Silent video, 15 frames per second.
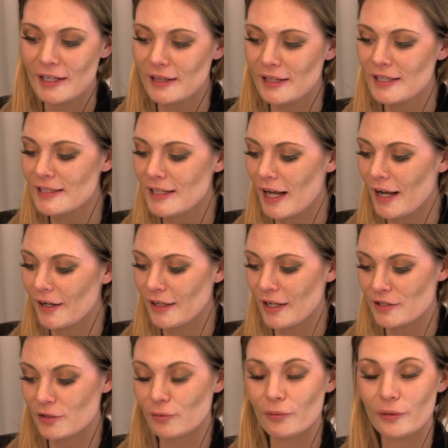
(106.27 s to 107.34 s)
This iron
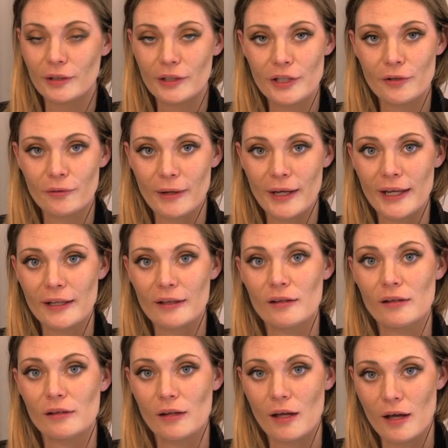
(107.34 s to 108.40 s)
has a really
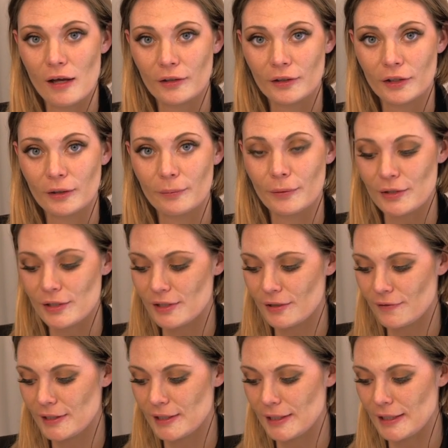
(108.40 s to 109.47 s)
great longer burst
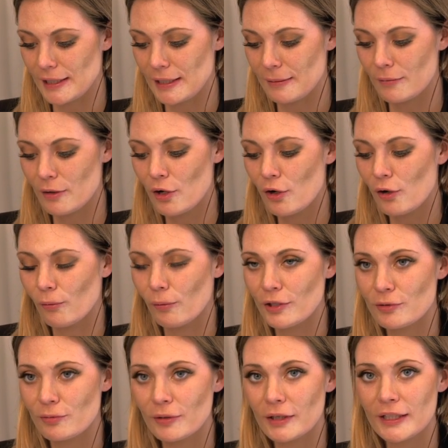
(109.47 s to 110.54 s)
of steam,
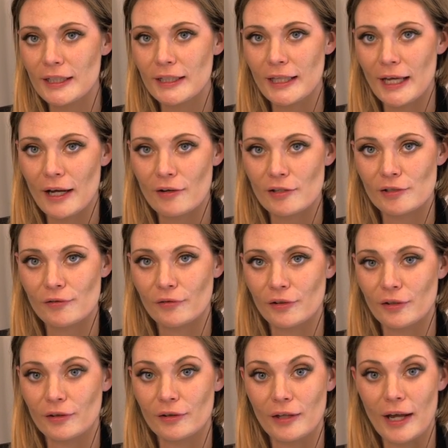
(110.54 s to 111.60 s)
which really allows
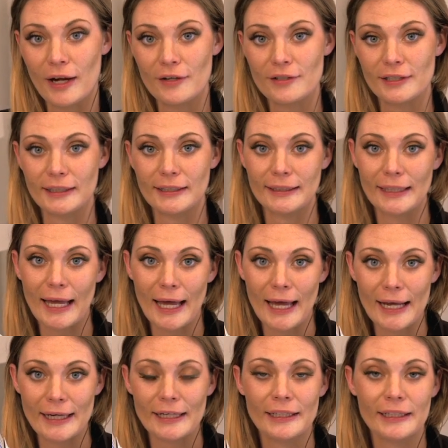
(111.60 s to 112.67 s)
for the iron to
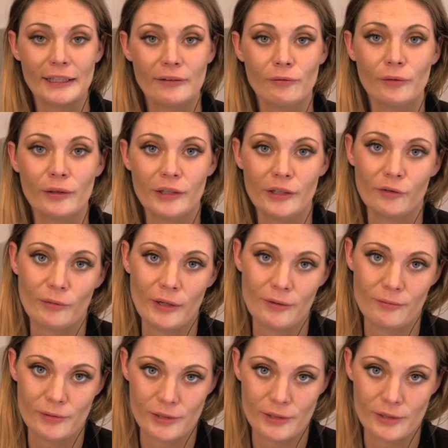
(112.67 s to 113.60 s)
glide and give really great